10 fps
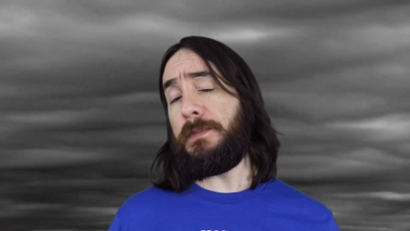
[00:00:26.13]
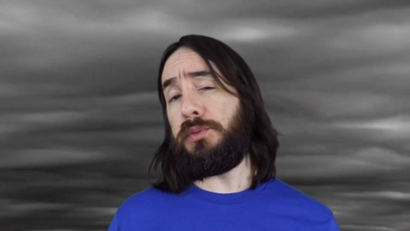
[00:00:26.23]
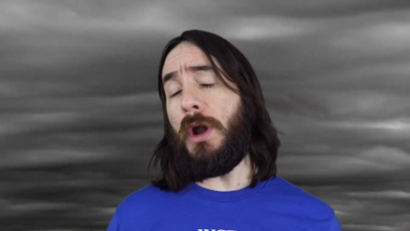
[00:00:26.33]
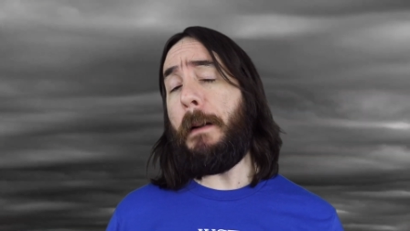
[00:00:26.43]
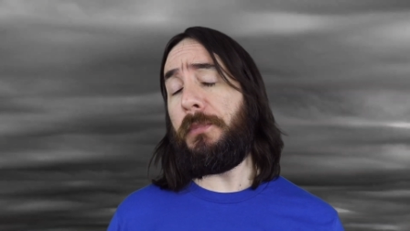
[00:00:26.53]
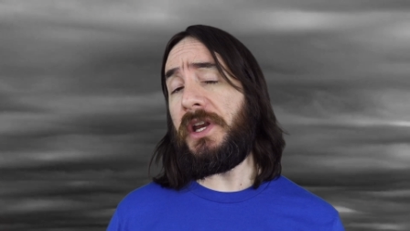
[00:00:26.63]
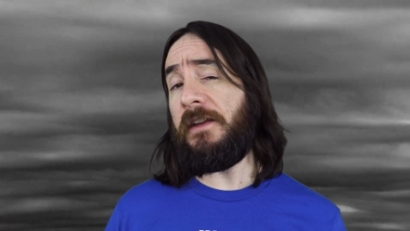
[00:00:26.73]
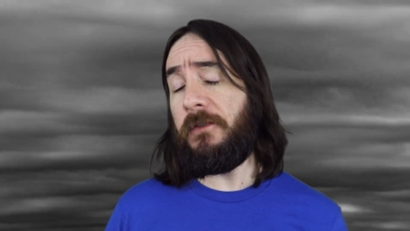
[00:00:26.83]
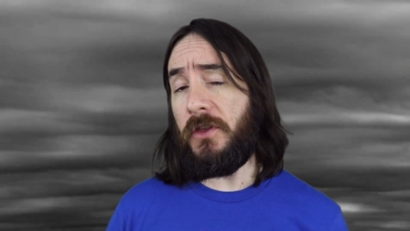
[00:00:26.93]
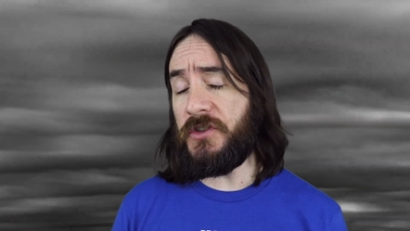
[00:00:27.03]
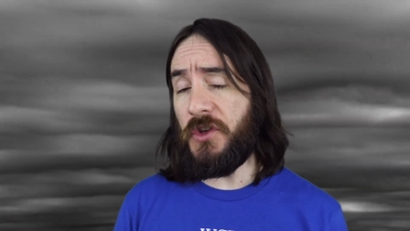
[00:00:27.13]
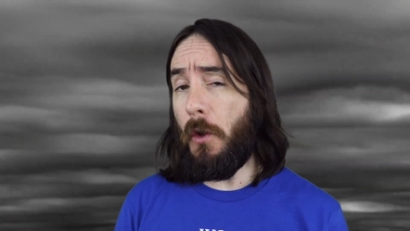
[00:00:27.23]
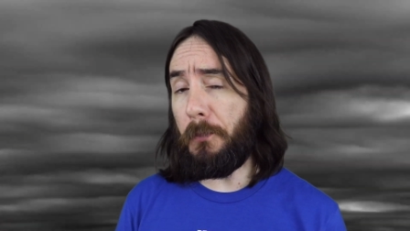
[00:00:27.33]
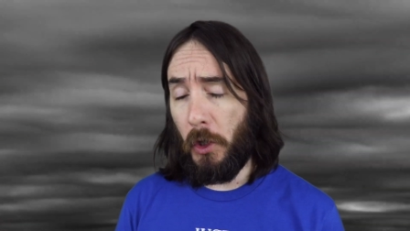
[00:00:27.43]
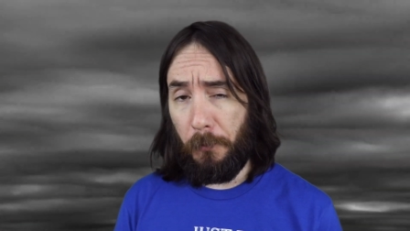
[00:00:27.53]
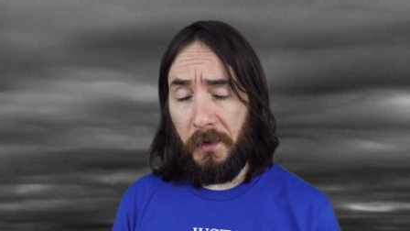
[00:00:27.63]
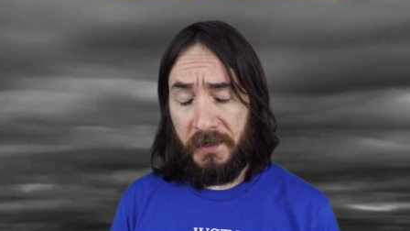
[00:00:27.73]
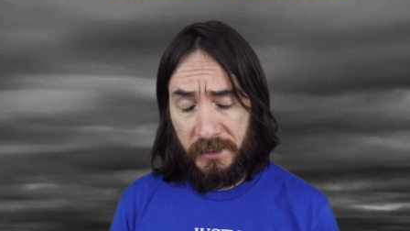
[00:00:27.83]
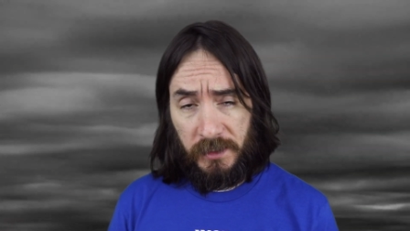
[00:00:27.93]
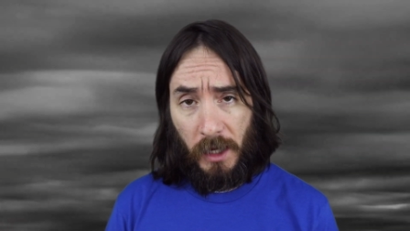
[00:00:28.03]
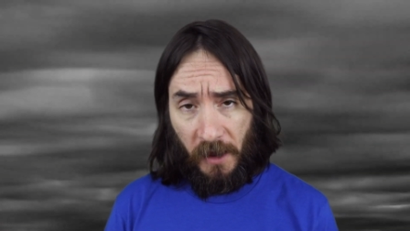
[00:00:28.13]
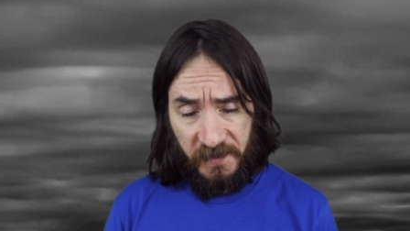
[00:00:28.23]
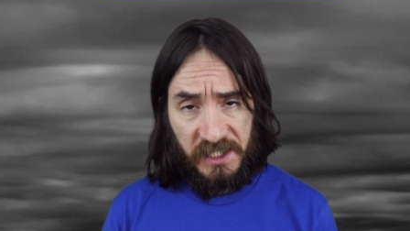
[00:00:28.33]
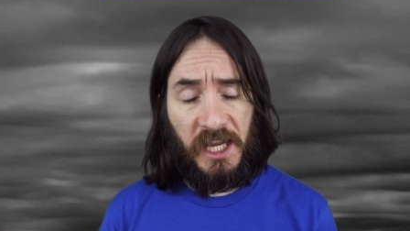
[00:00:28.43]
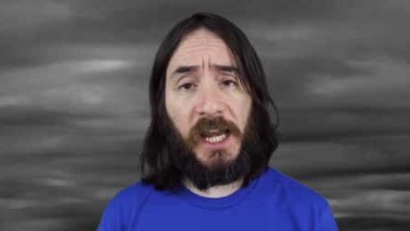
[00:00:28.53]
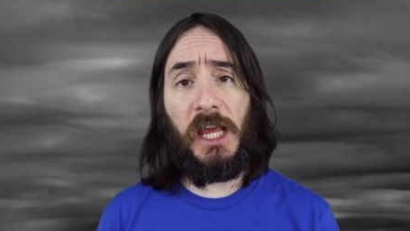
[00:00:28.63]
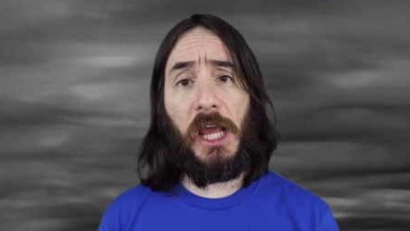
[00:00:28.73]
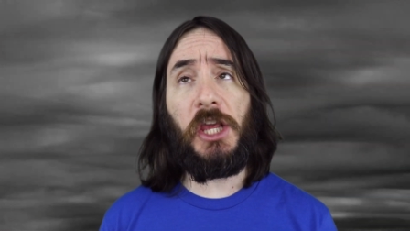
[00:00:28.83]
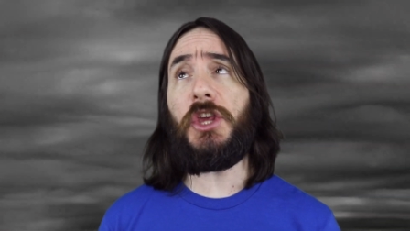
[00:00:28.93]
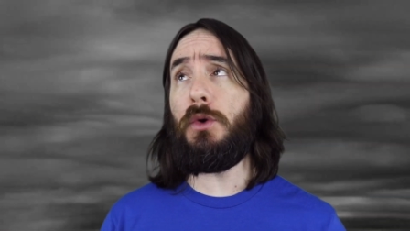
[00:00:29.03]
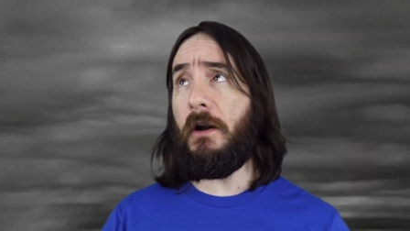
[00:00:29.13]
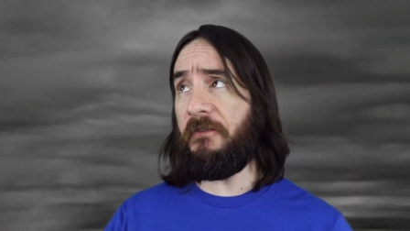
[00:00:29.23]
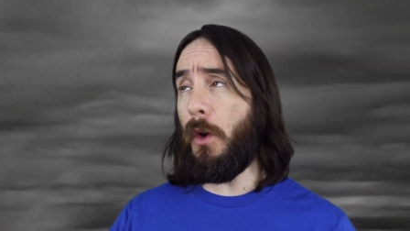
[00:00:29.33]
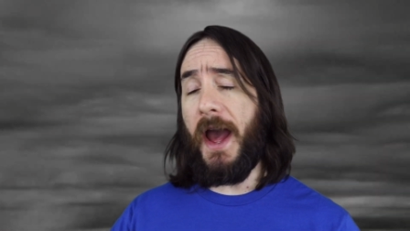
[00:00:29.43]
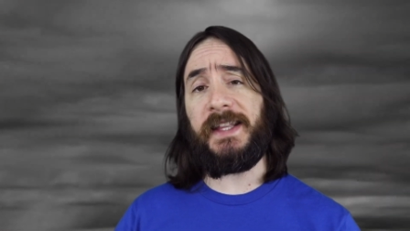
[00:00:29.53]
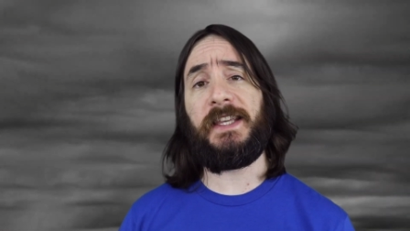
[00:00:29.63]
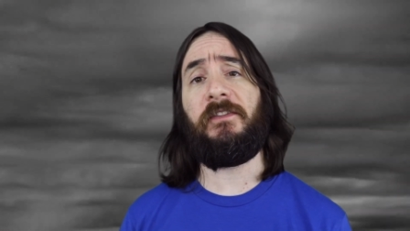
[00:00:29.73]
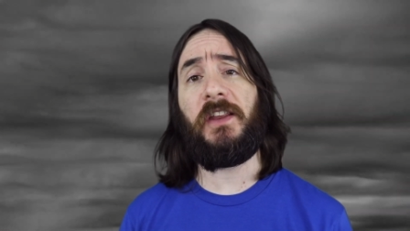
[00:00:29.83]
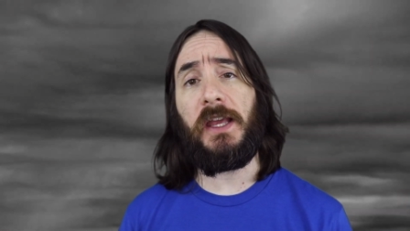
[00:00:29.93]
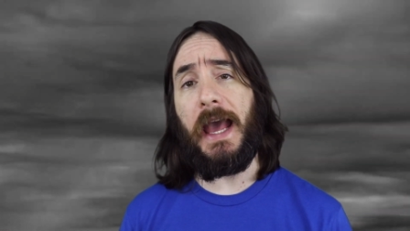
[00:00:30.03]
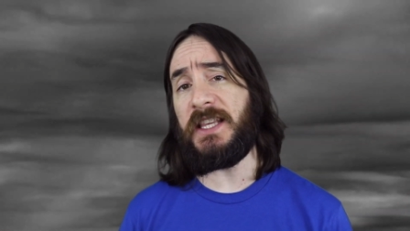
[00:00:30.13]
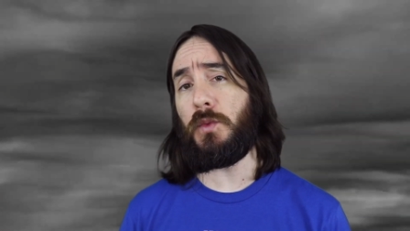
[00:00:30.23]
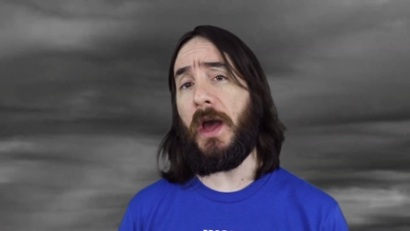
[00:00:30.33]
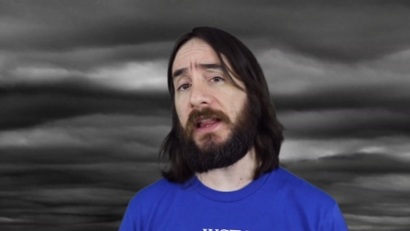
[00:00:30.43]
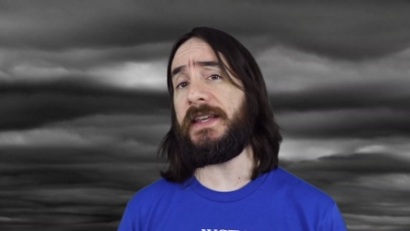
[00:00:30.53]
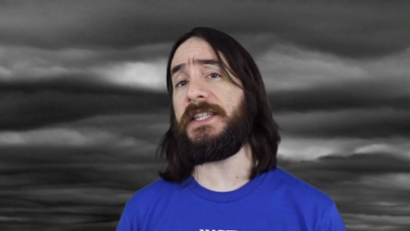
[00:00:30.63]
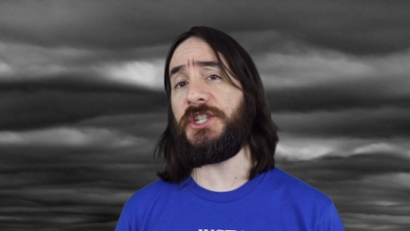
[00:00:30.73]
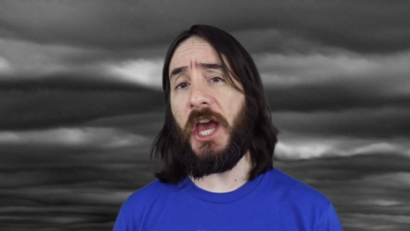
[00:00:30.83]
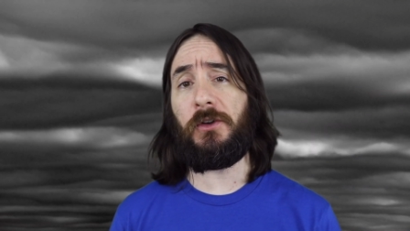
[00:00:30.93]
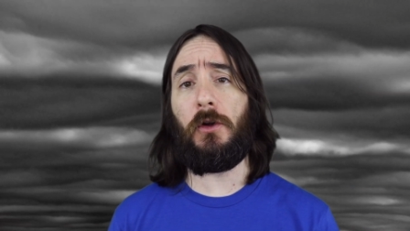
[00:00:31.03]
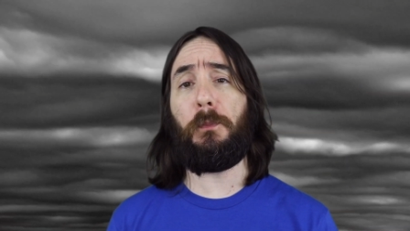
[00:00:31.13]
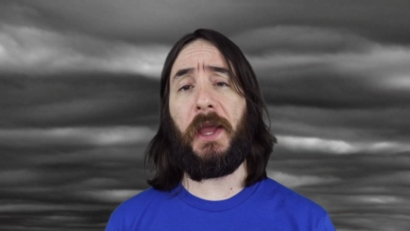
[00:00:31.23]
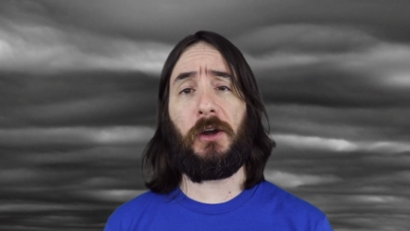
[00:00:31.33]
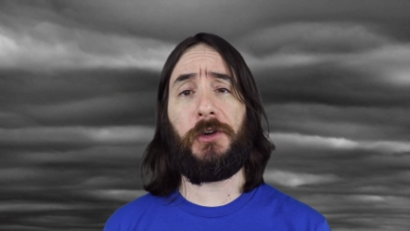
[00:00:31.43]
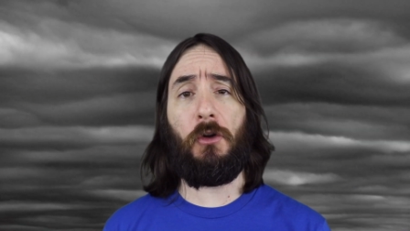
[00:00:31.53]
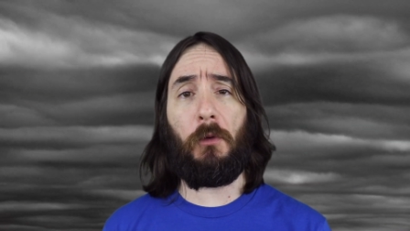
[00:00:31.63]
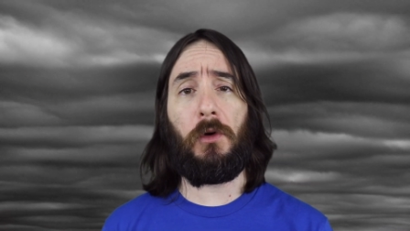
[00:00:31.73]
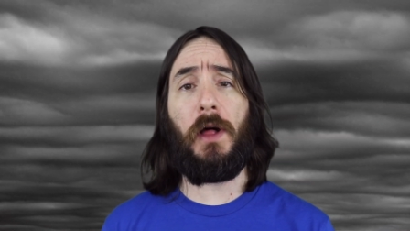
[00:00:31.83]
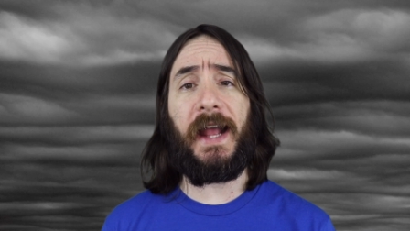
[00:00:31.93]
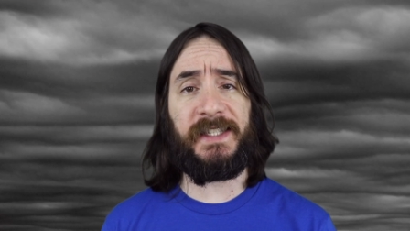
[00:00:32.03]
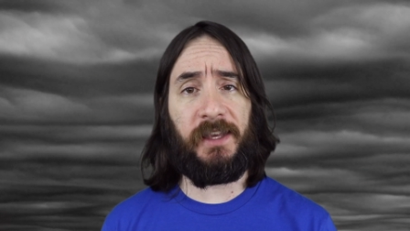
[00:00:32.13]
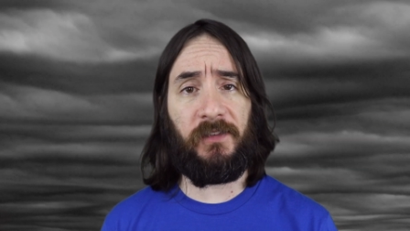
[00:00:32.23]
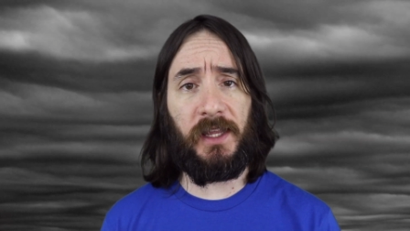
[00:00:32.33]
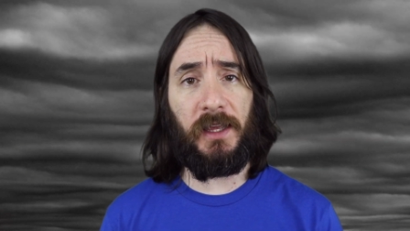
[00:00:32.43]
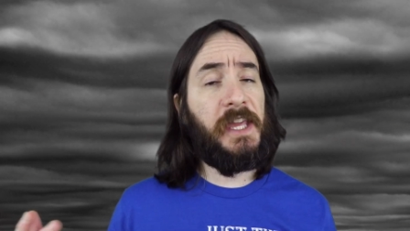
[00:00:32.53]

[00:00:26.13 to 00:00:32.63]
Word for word: this property for the sole purpose of studying UFO activity as well as general paranormal activity.